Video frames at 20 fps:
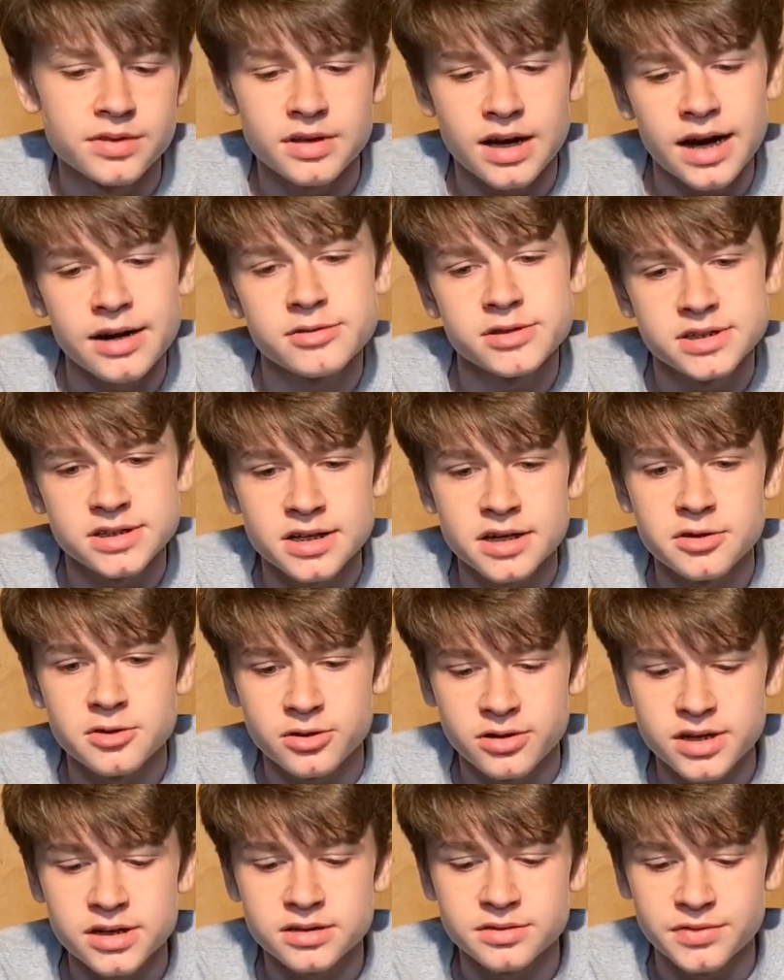I would say
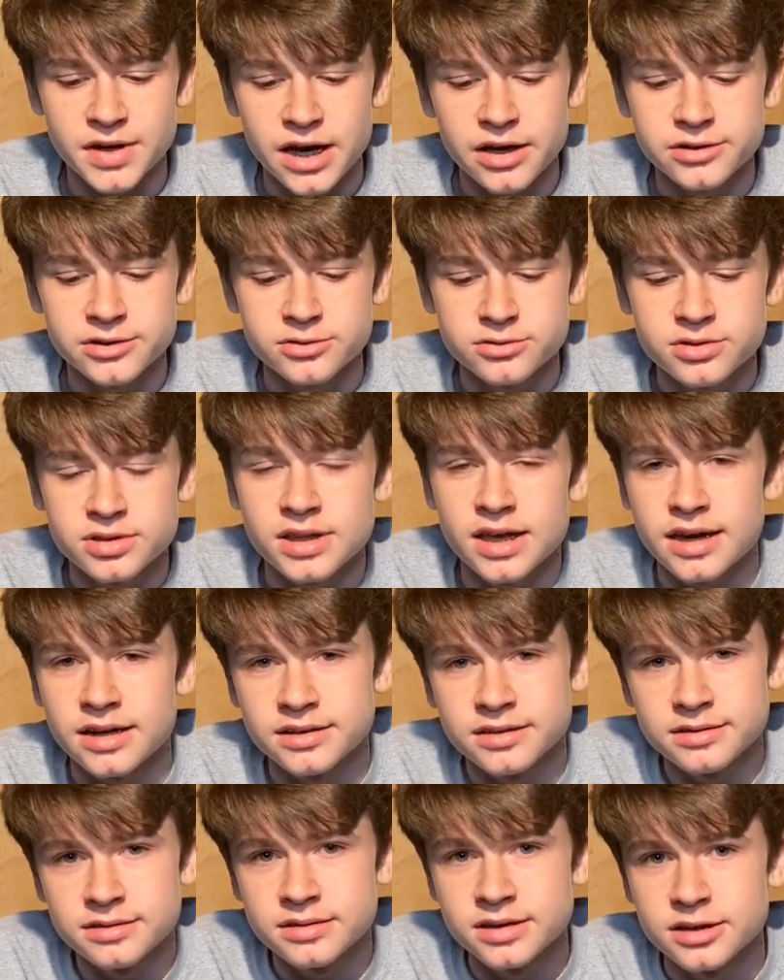there is value to that,
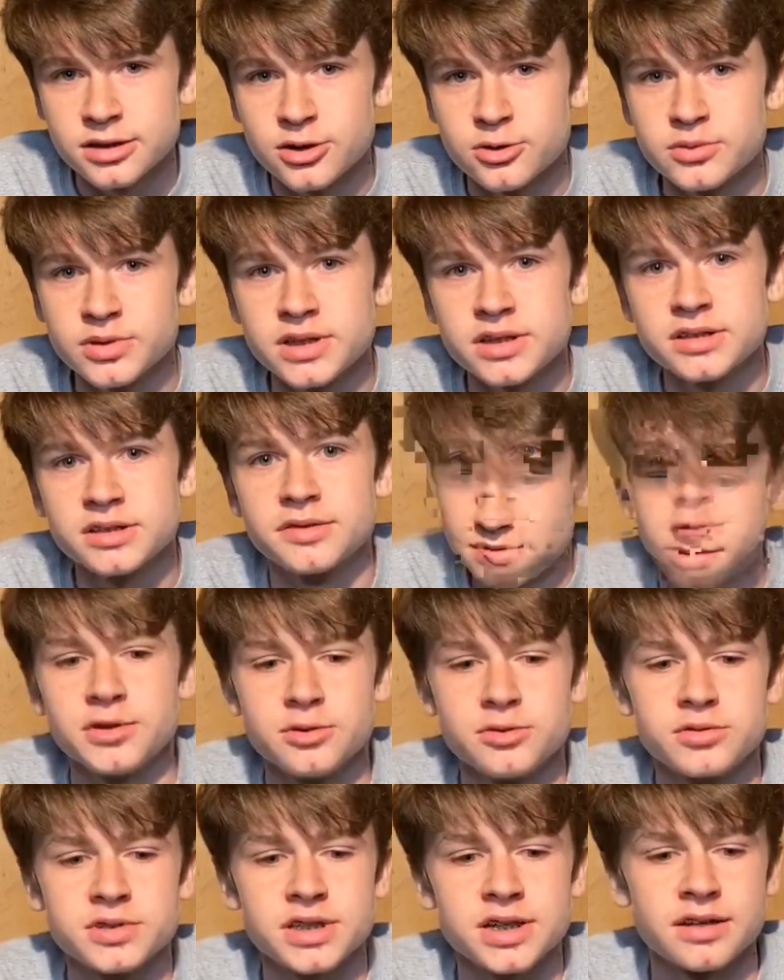ease of
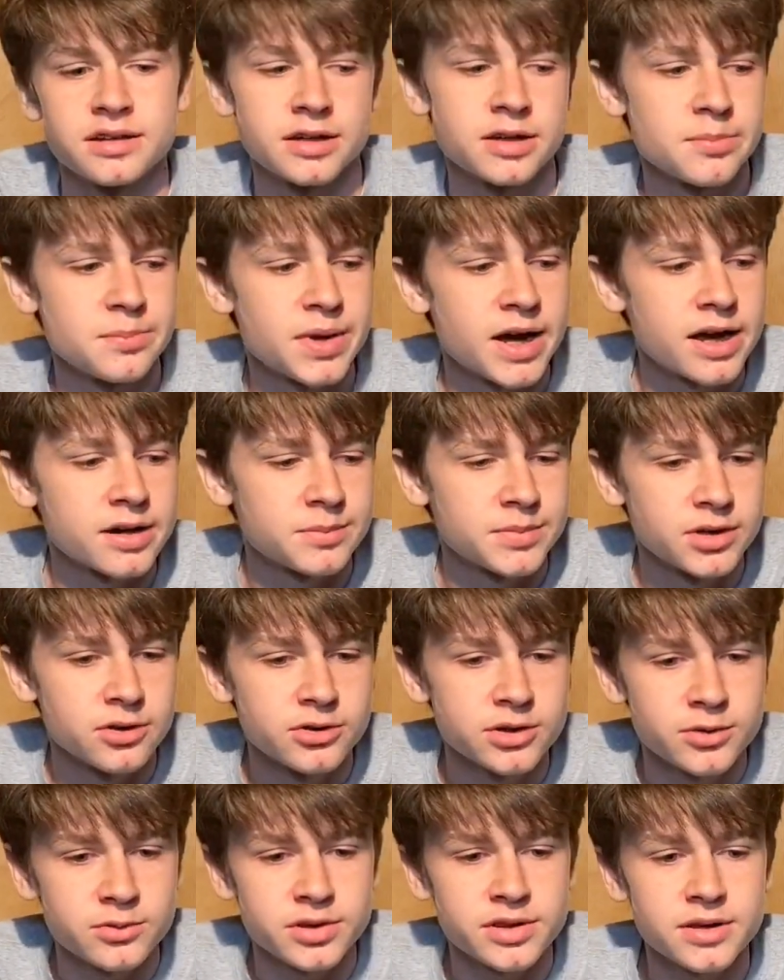use and
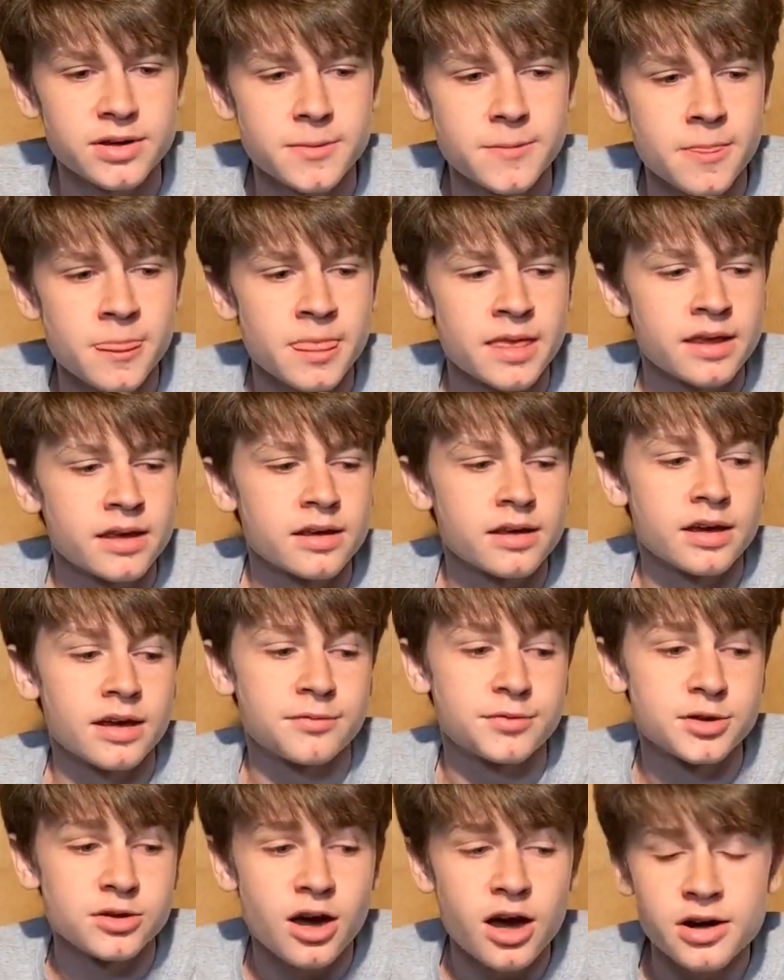compatibility with it.
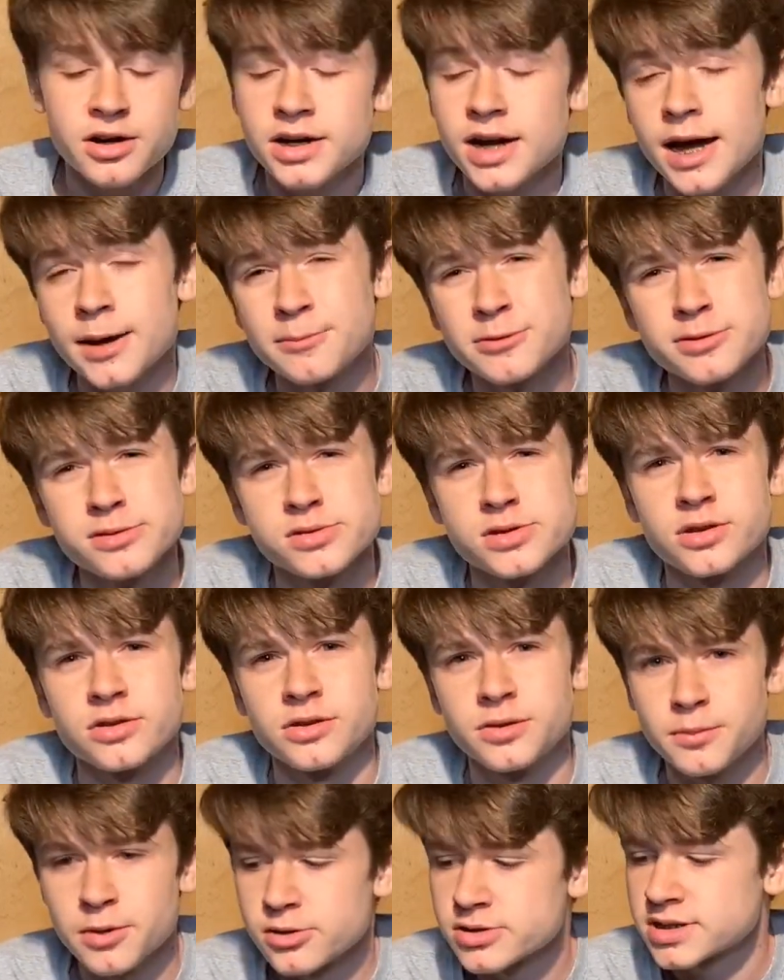If you're not an Apple user,
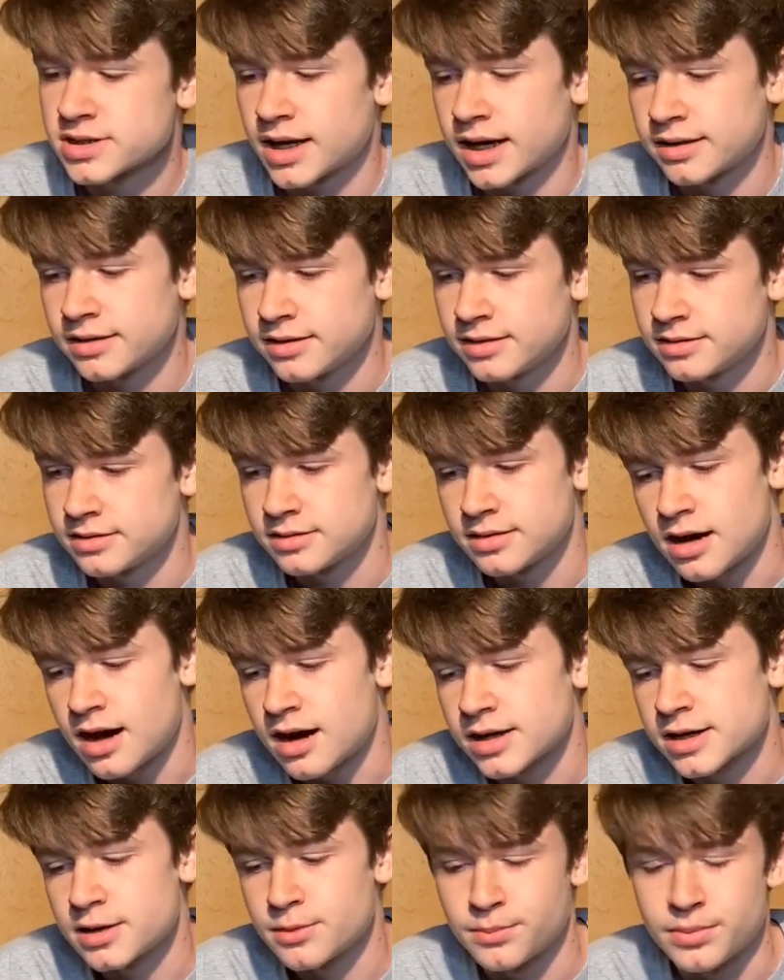you're most likely not
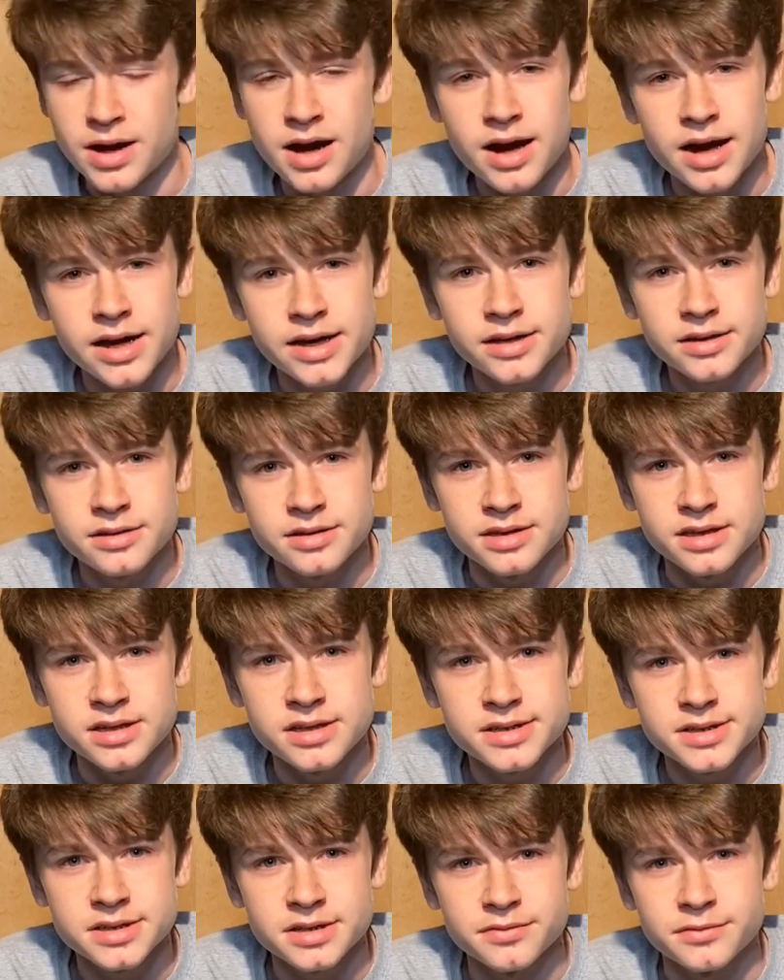going to buy
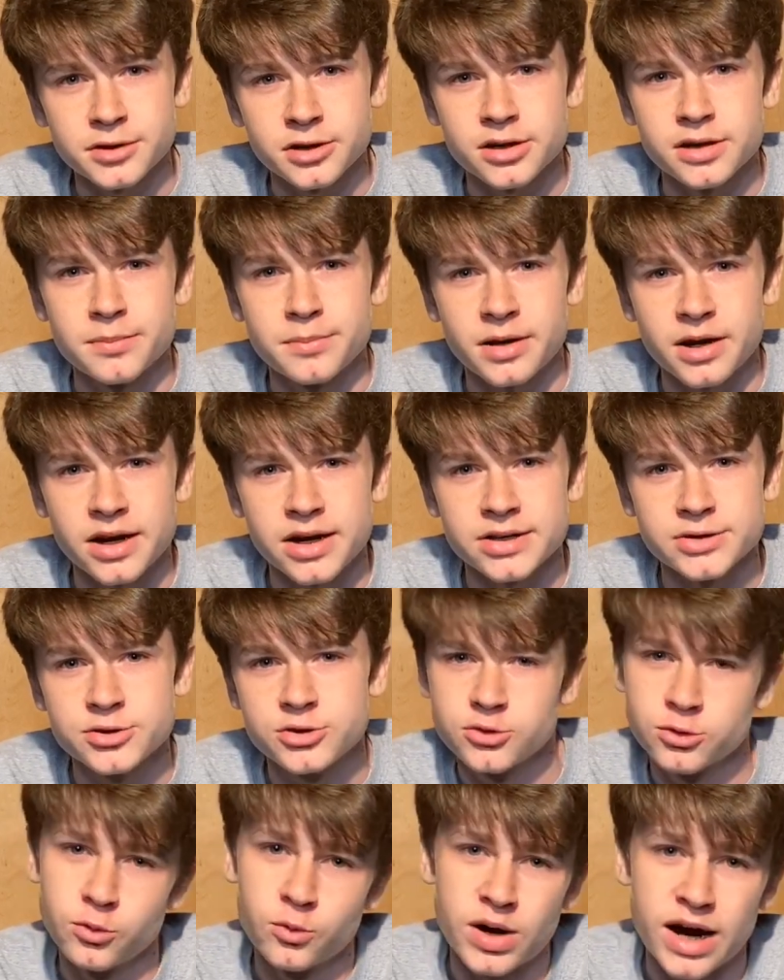these if you're going to buy
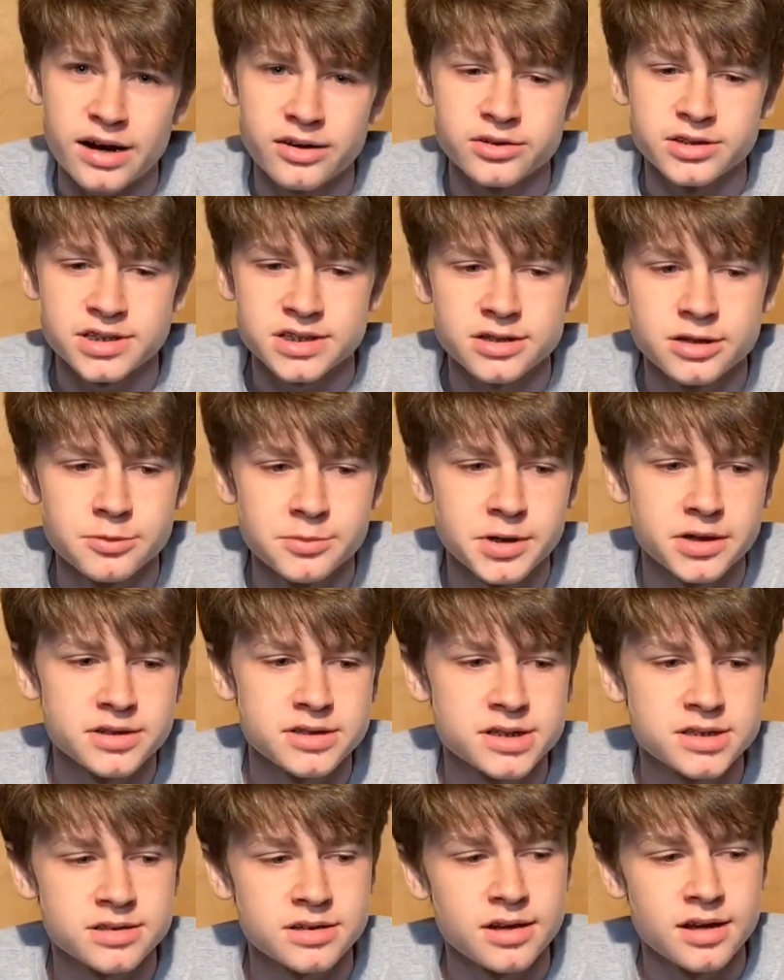true wireless
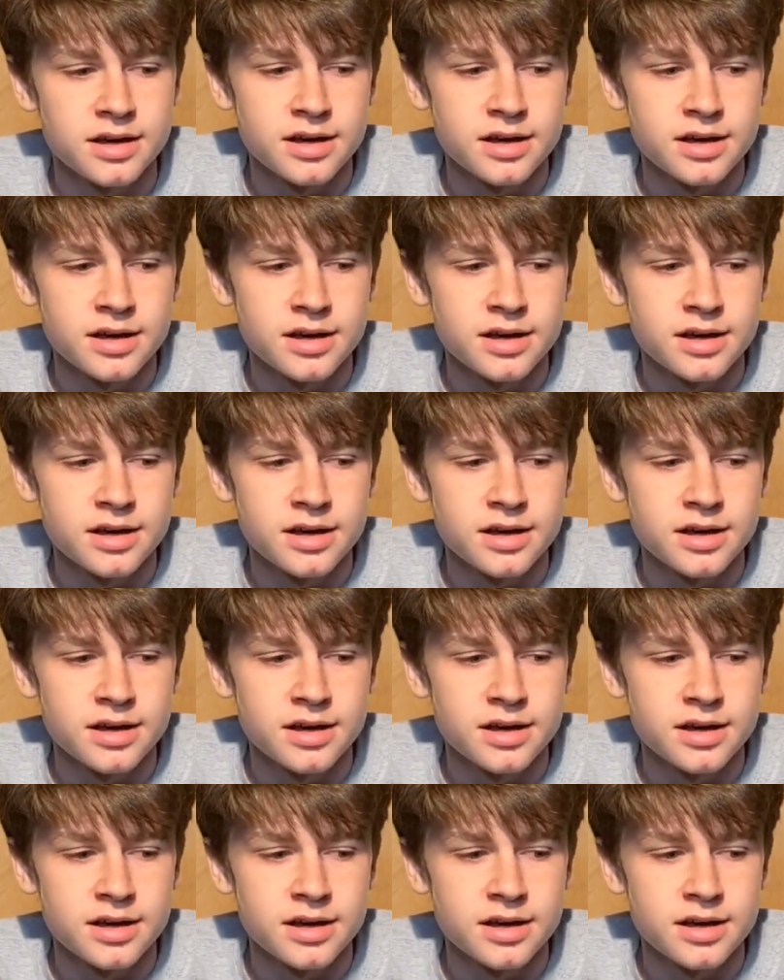earbuds.